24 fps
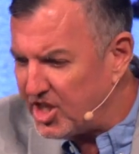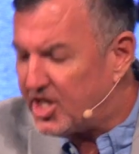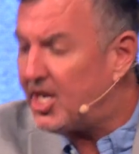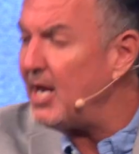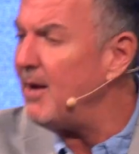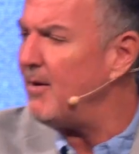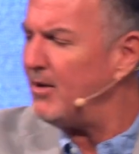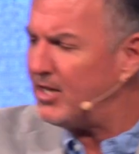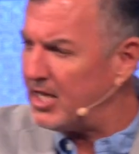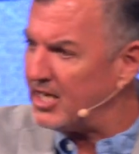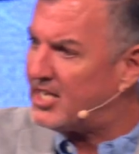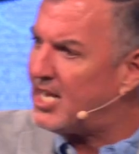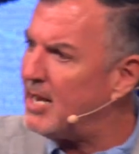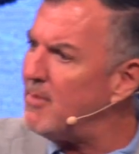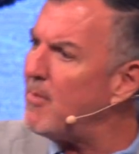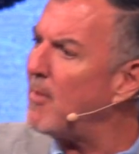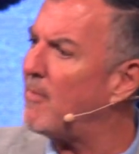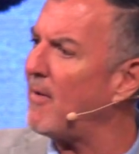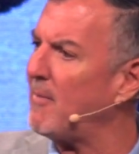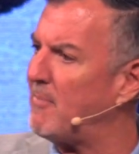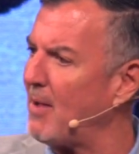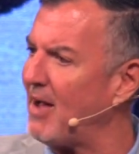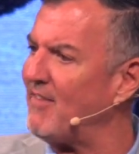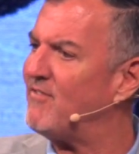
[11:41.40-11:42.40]
team, it was a team of
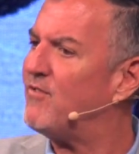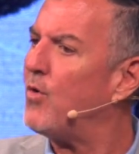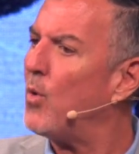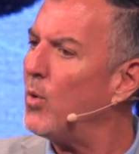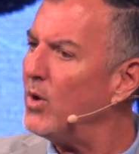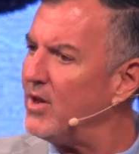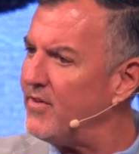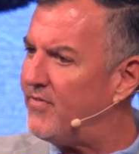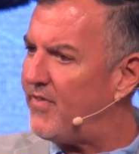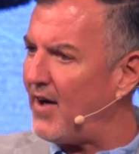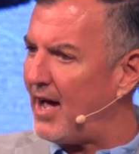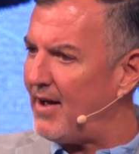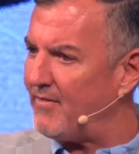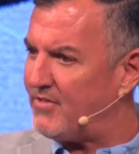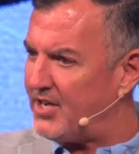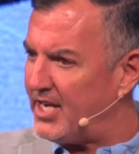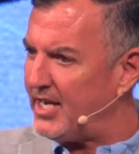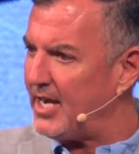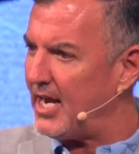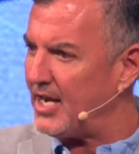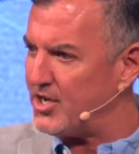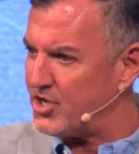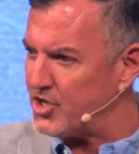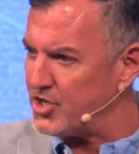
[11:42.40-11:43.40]
about 45
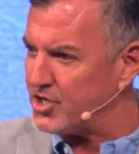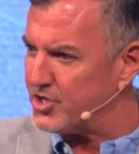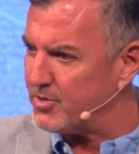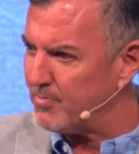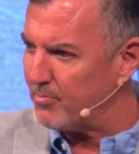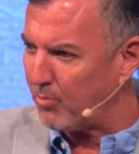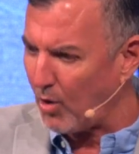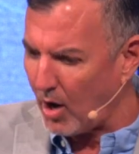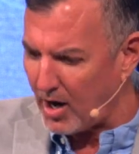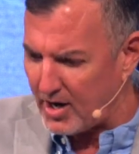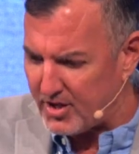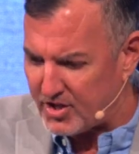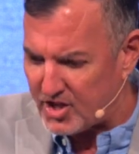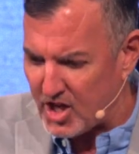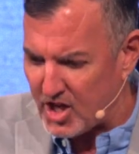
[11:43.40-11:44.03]
teenagers, brought us